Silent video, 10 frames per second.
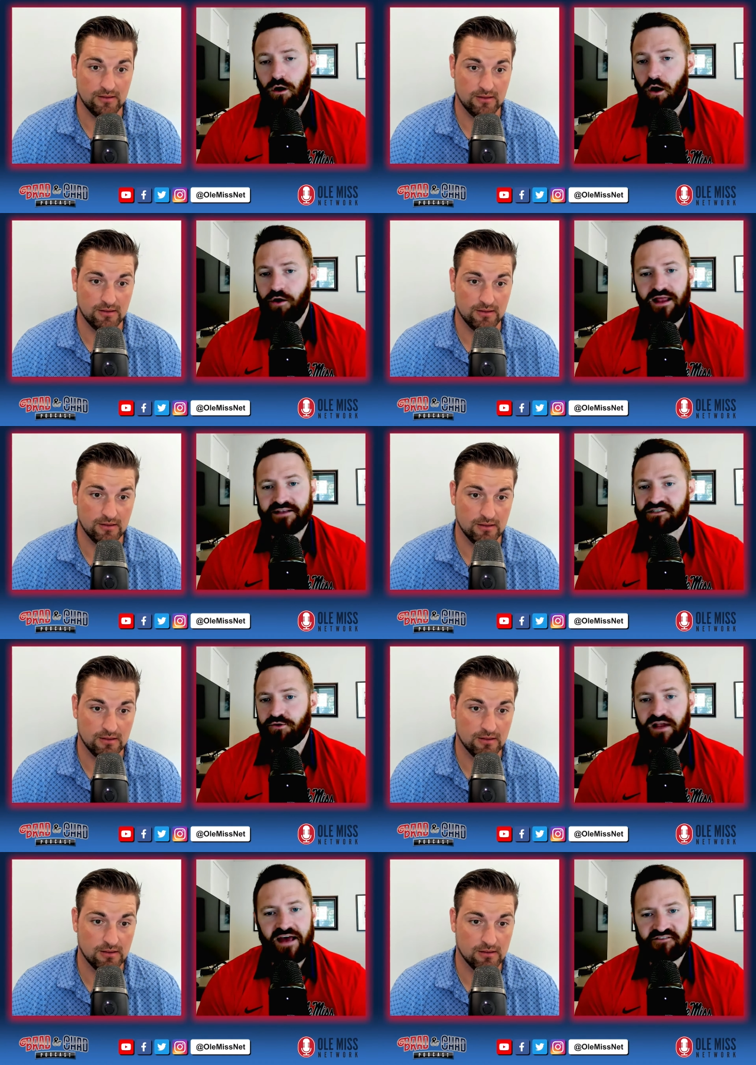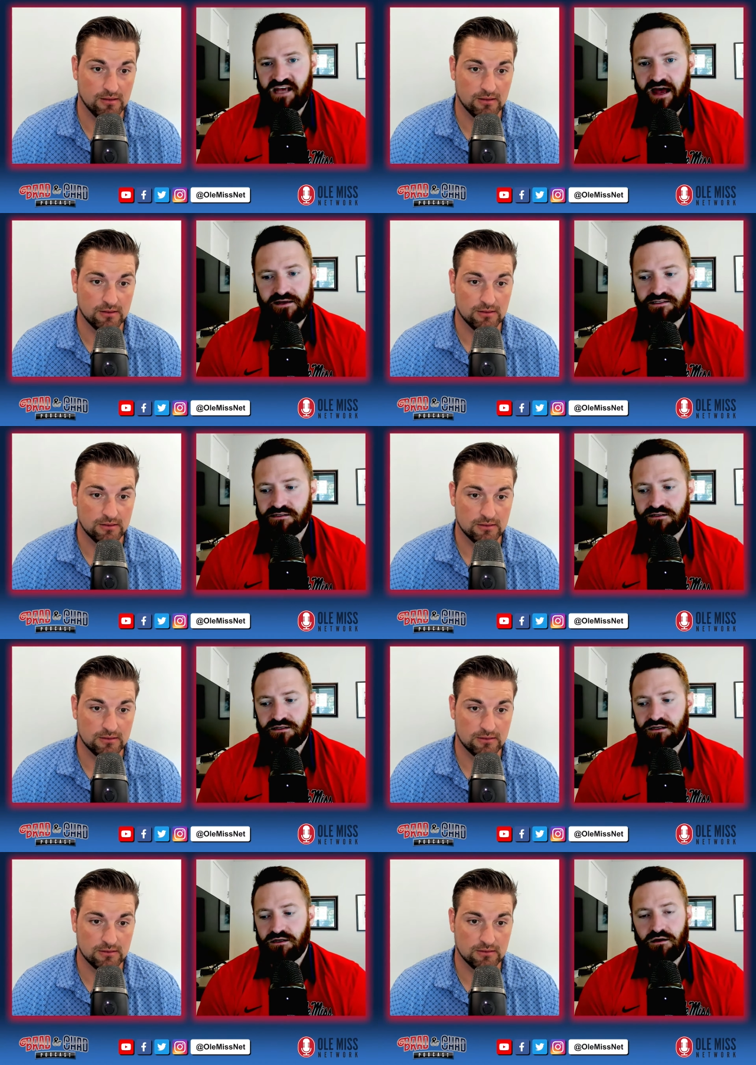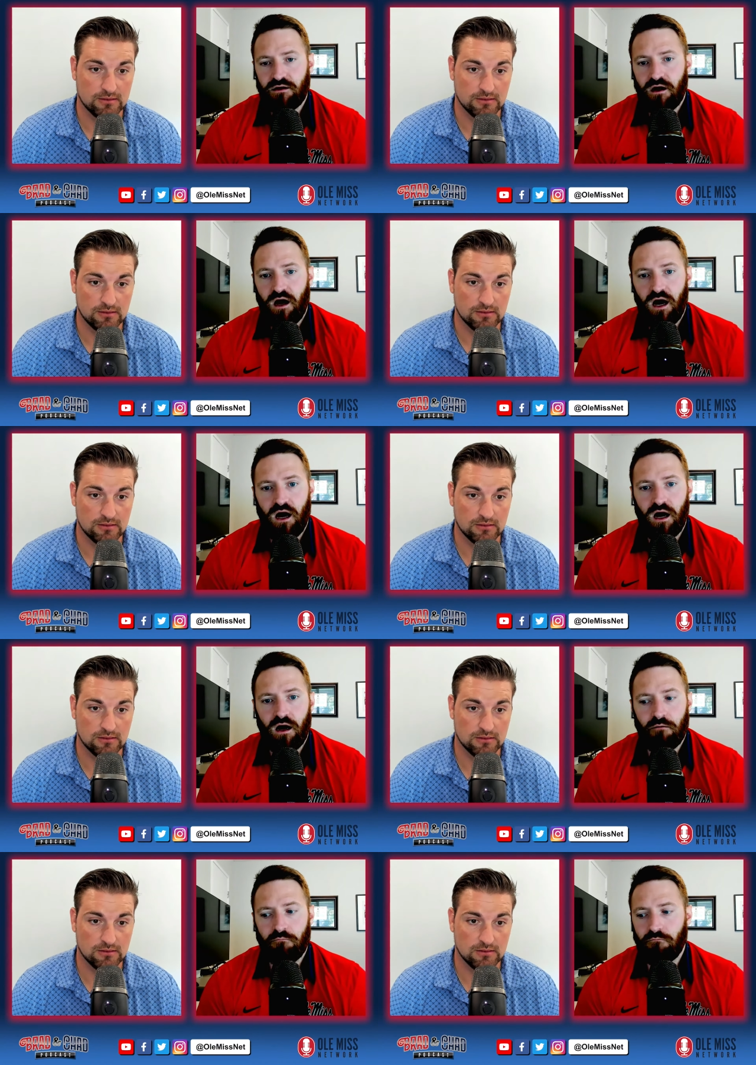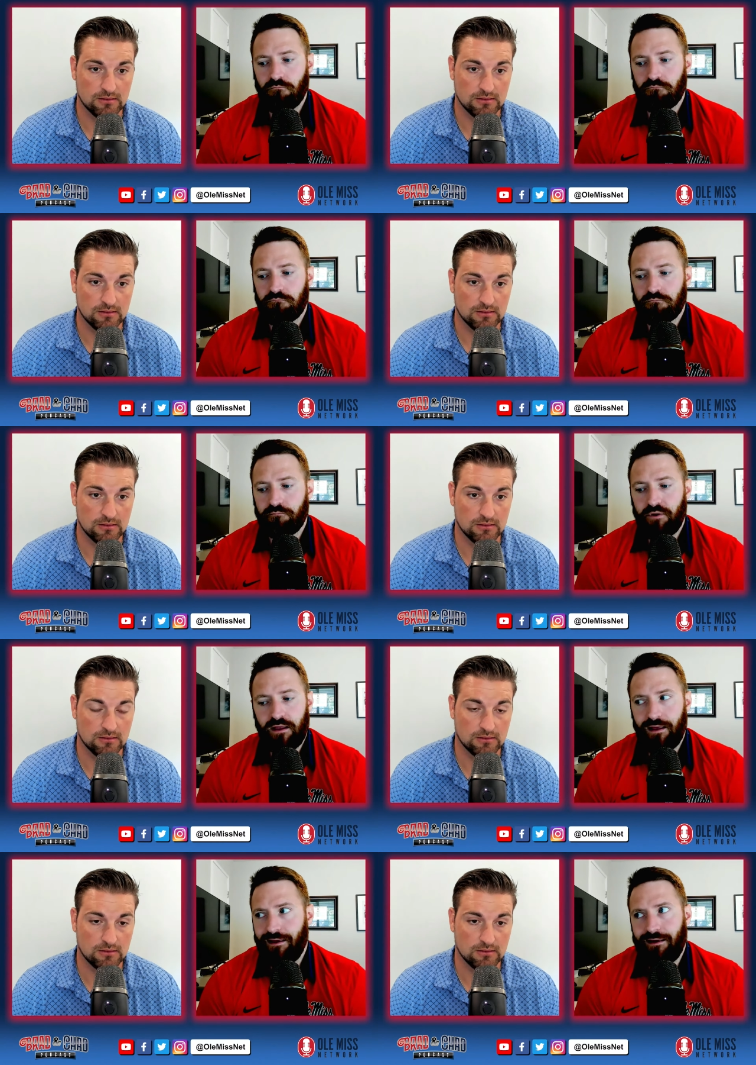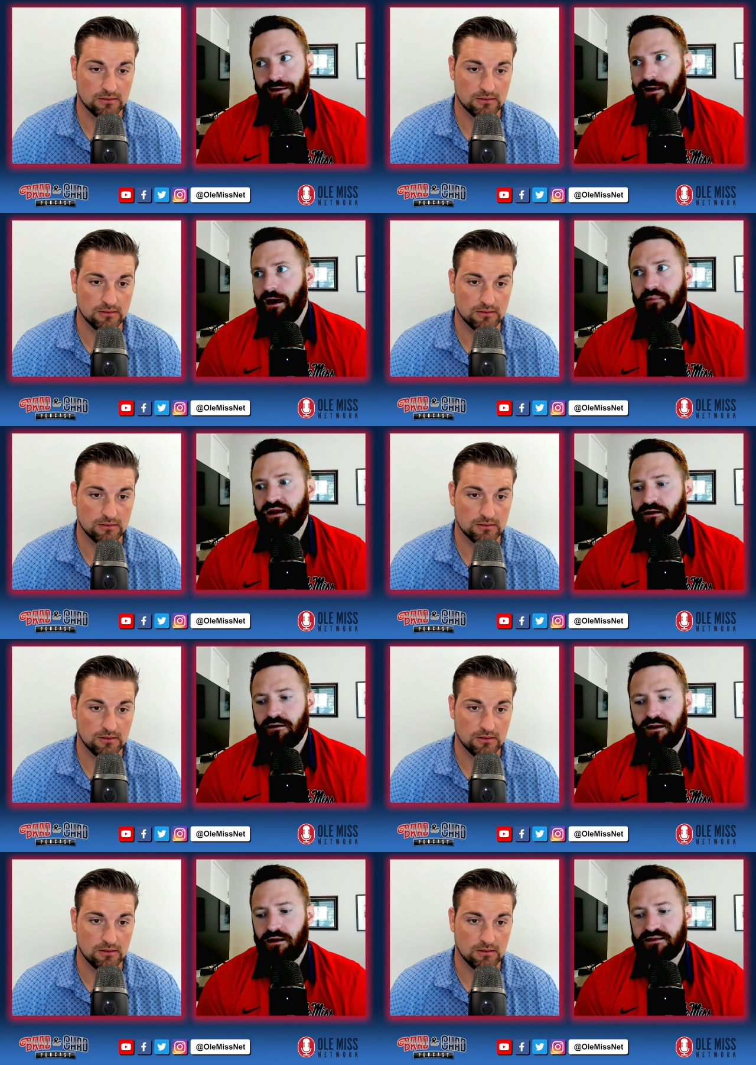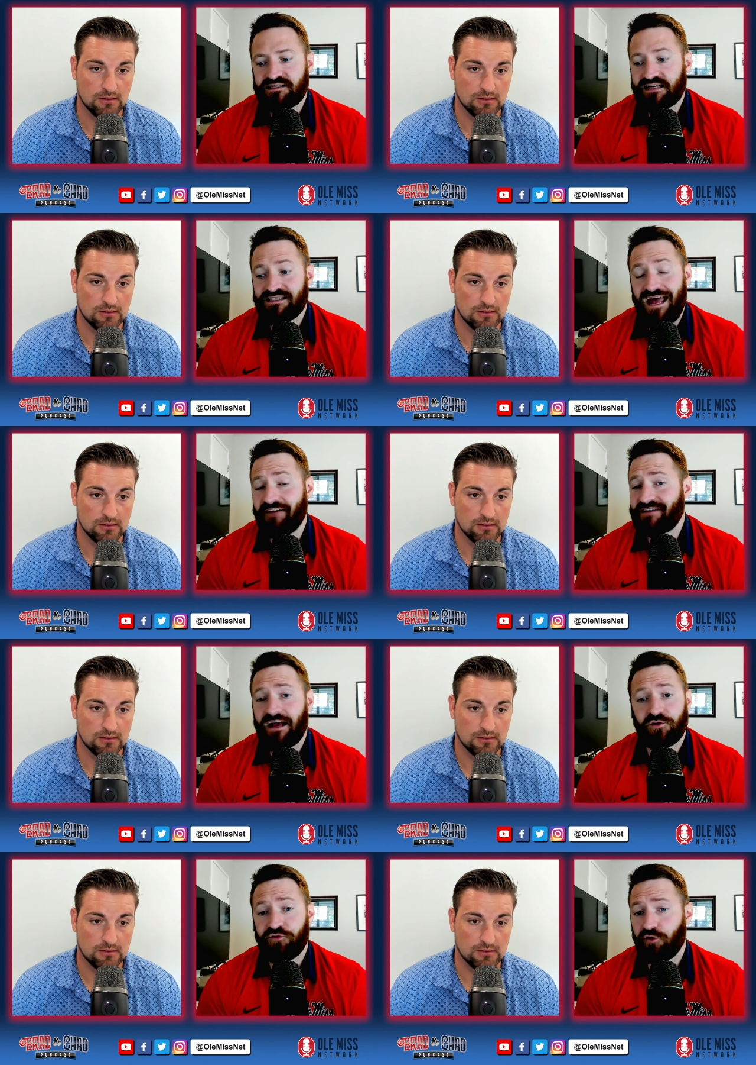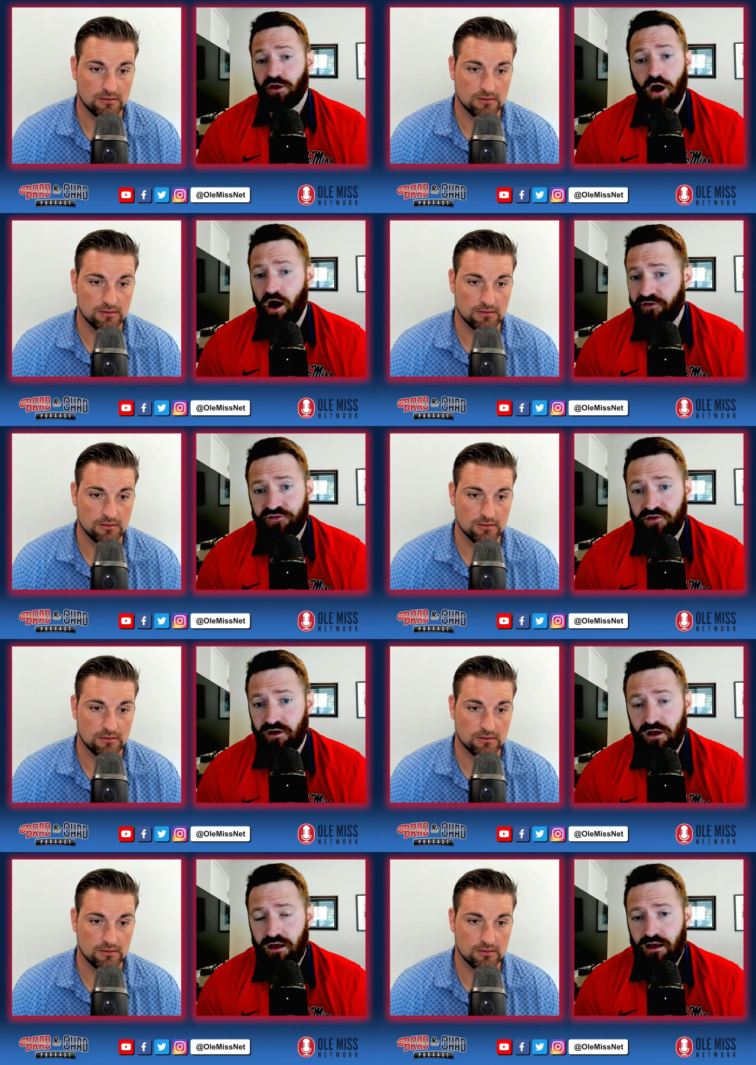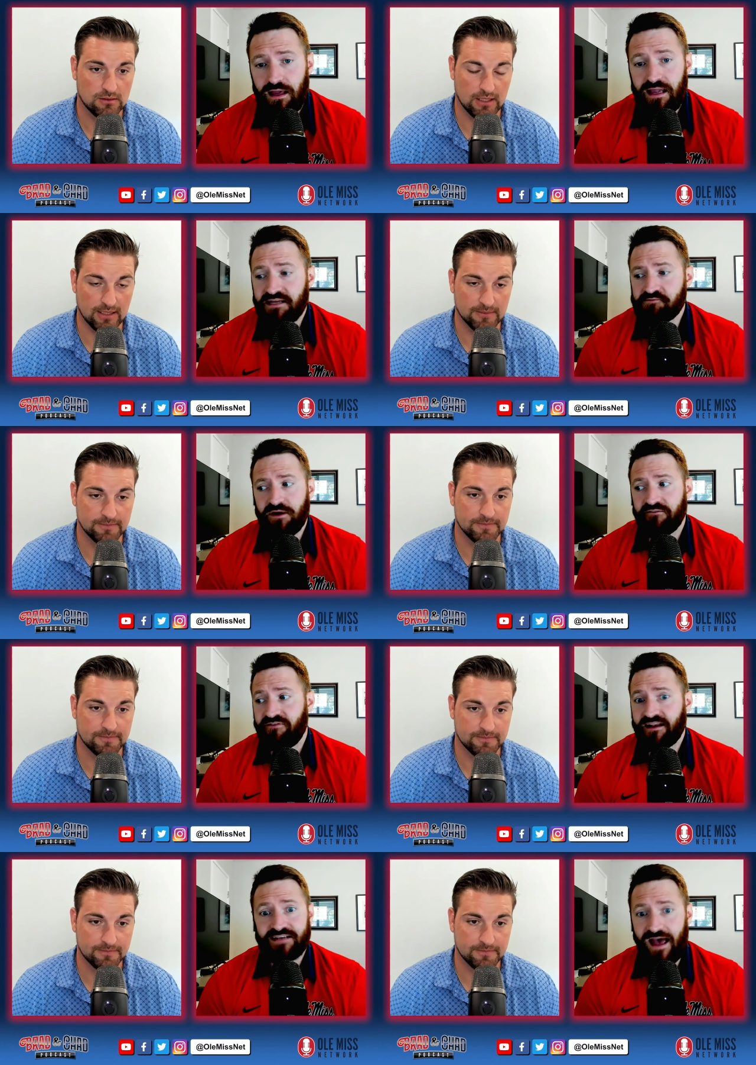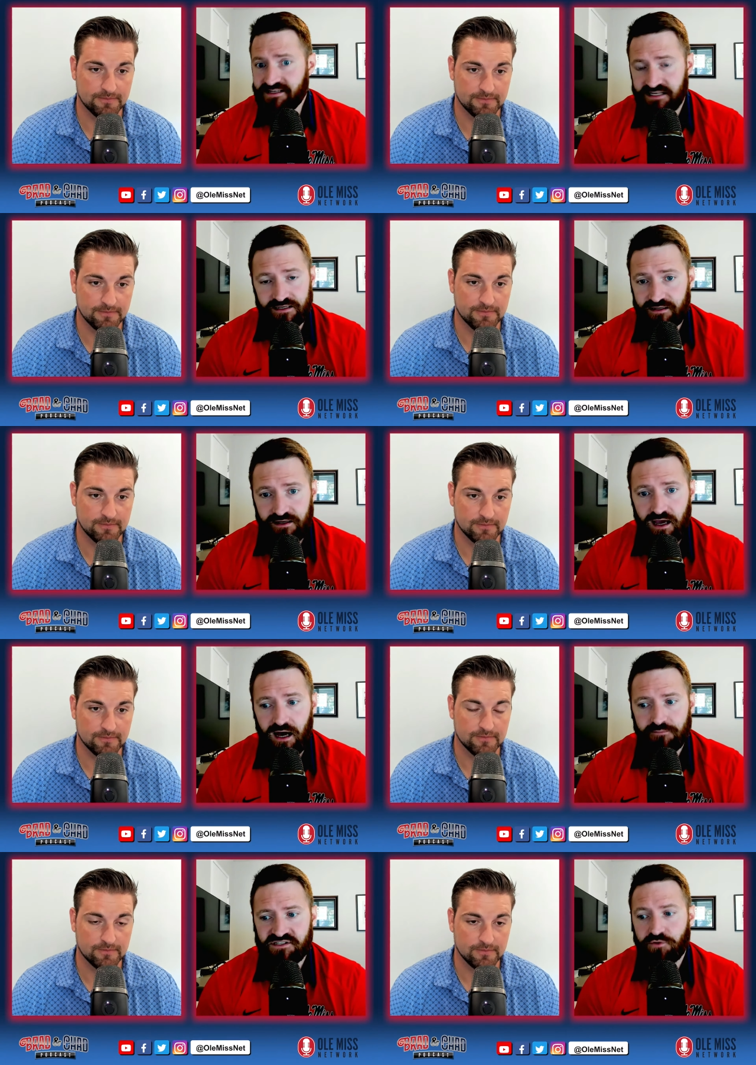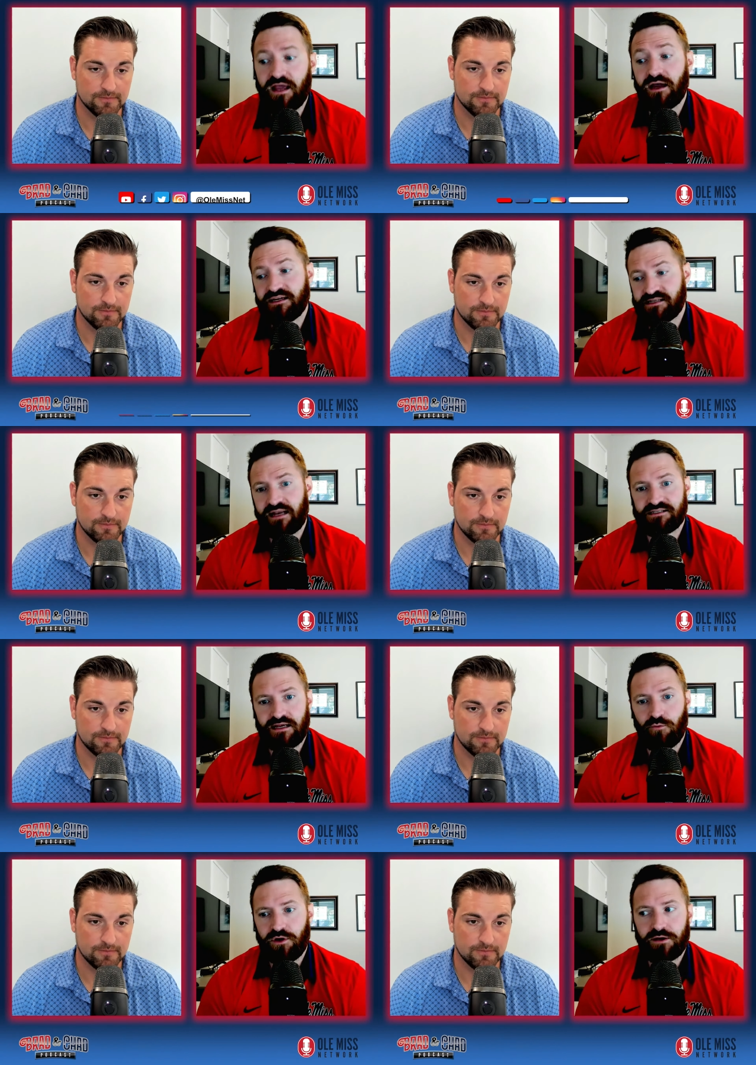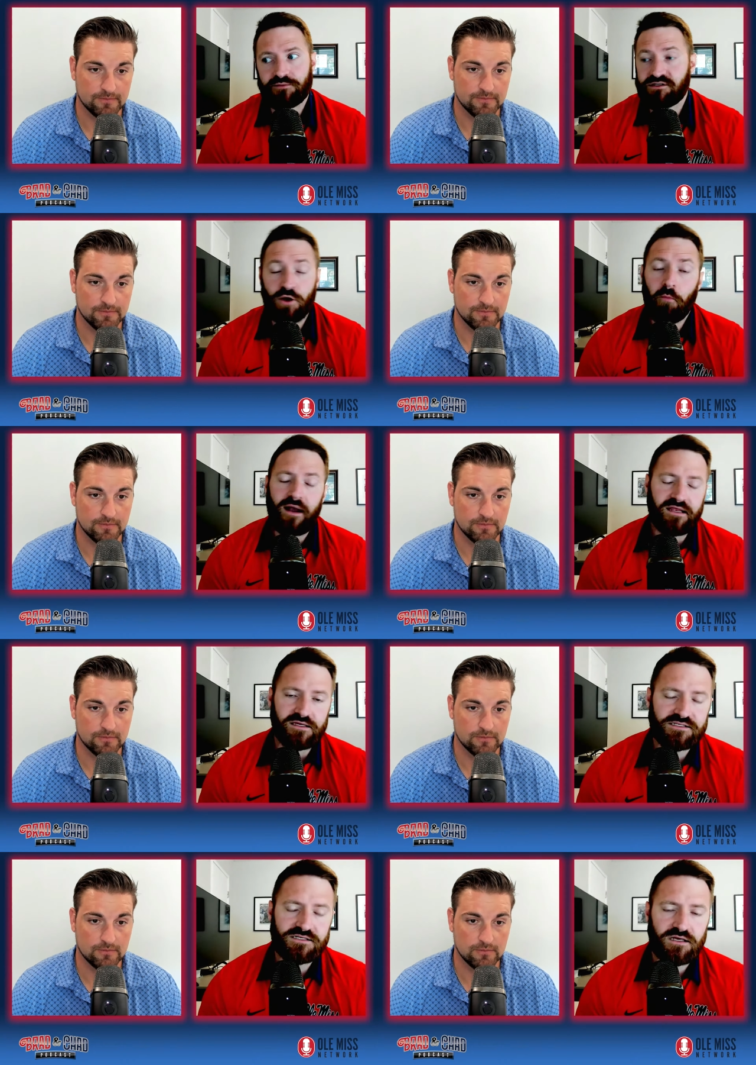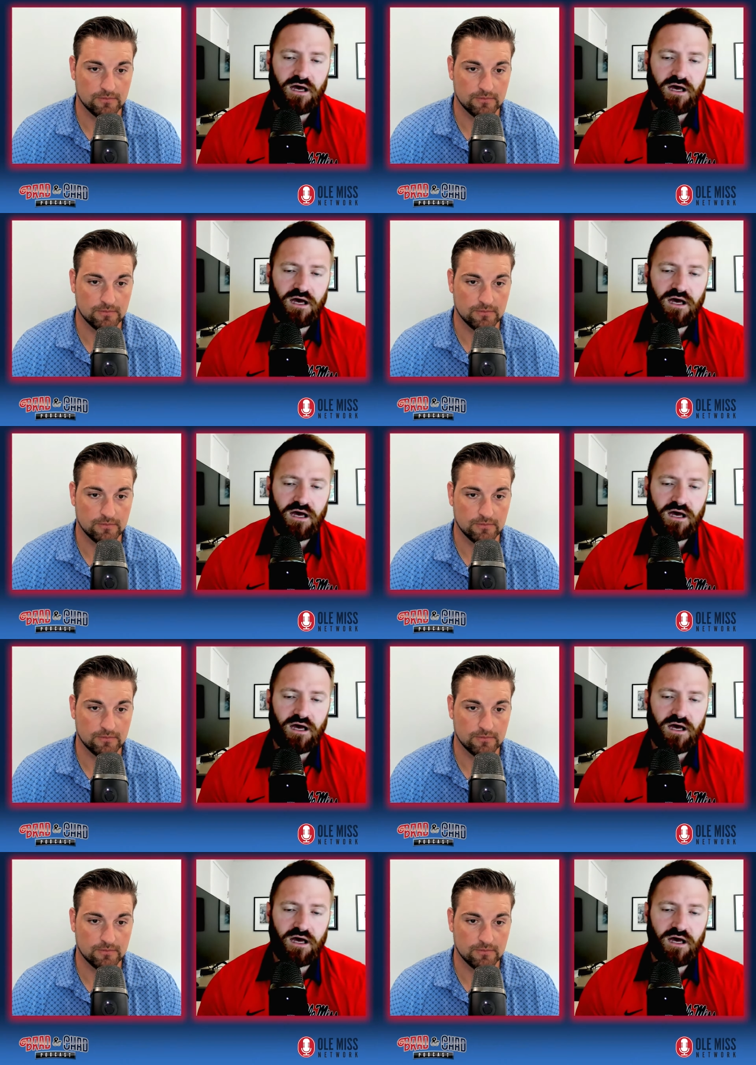Speaker 1: already has two and a half sacks. Um, I mean, it's six and a half tackles for a loss. He's yeah. been fantastic. Um, so yeah, he's not a Sam Williams. Nobody is,